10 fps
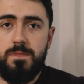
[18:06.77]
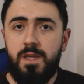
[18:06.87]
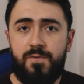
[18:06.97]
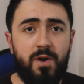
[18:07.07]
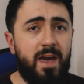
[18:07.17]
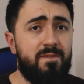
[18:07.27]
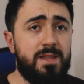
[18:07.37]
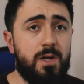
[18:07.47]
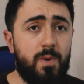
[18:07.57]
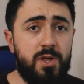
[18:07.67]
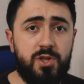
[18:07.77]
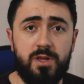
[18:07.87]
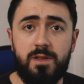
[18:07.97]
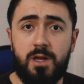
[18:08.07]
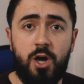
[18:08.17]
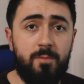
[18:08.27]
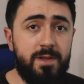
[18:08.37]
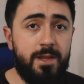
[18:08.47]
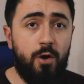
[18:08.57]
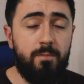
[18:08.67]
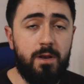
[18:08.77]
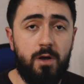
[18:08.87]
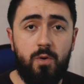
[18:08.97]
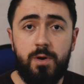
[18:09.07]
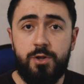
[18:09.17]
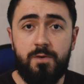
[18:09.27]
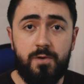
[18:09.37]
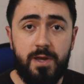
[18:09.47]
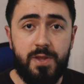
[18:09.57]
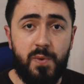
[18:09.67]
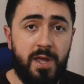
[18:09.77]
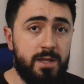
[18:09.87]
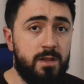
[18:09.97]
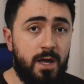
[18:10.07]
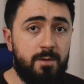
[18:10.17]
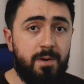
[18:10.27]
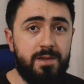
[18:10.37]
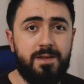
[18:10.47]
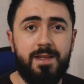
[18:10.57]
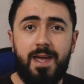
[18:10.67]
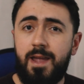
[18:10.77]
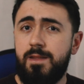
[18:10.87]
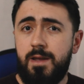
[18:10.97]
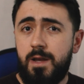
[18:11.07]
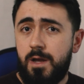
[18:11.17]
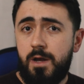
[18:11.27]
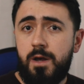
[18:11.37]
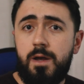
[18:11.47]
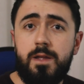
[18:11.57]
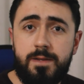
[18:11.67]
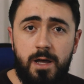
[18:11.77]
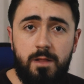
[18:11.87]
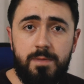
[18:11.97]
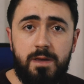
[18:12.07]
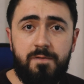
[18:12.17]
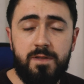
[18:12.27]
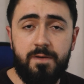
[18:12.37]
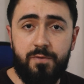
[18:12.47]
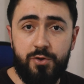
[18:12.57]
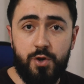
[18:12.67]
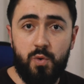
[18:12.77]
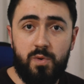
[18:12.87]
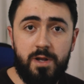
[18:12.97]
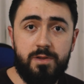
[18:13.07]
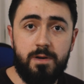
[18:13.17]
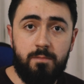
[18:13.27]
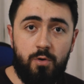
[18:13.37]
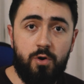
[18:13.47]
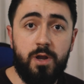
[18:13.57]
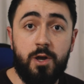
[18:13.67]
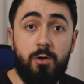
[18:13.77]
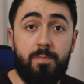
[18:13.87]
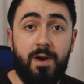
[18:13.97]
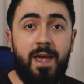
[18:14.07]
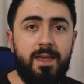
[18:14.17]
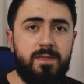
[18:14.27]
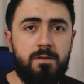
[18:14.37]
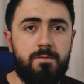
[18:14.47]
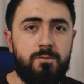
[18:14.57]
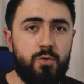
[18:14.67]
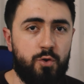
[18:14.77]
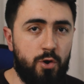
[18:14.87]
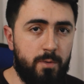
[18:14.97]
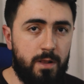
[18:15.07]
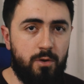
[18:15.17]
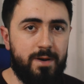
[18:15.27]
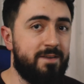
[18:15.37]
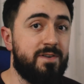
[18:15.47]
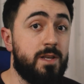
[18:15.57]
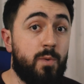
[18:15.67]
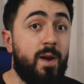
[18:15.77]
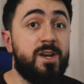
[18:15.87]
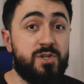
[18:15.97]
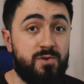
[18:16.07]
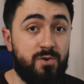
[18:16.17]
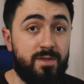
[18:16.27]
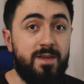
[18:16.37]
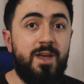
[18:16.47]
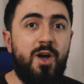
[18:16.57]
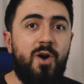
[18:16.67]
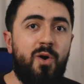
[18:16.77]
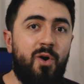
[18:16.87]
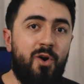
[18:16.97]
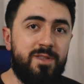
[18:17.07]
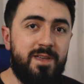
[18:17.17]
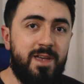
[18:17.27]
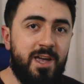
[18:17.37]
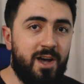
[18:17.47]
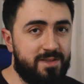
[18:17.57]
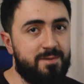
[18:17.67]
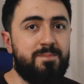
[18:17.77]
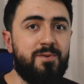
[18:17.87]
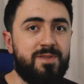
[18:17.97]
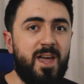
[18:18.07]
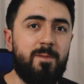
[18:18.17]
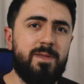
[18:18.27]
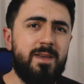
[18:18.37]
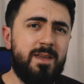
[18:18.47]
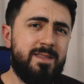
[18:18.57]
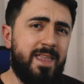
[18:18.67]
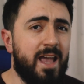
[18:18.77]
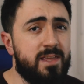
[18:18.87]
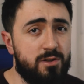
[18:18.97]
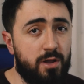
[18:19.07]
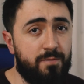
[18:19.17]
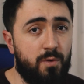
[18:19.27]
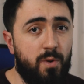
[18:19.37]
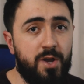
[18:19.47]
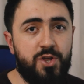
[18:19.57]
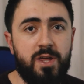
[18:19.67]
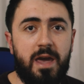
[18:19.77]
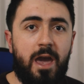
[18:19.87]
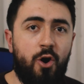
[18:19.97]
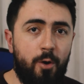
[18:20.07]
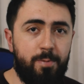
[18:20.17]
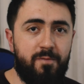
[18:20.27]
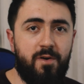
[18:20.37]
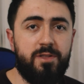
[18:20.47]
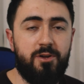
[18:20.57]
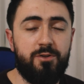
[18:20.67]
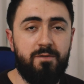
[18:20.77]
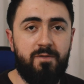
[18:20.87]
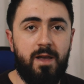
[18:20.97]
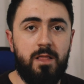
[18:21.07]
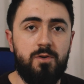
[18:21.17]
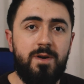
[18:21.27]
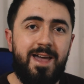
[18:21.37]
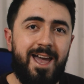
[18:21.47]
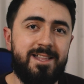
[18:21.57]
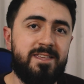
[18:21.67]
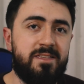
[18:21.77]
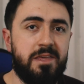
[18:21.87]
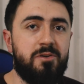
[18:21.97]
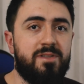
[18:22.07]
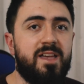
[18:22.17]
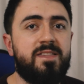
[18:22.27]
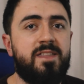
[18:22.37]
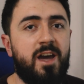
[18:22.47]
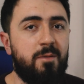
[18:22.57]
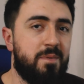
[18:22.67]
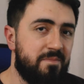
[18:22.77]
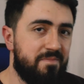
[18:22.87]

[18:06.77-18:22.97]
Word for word: If you have any question, comment down below, don't forget to hit the like button and tell me if in the future you want a more comprehensive tutorial or even crash course on custom post types. Thanks a lot for watching, I hope you found a lot of value and see you next time.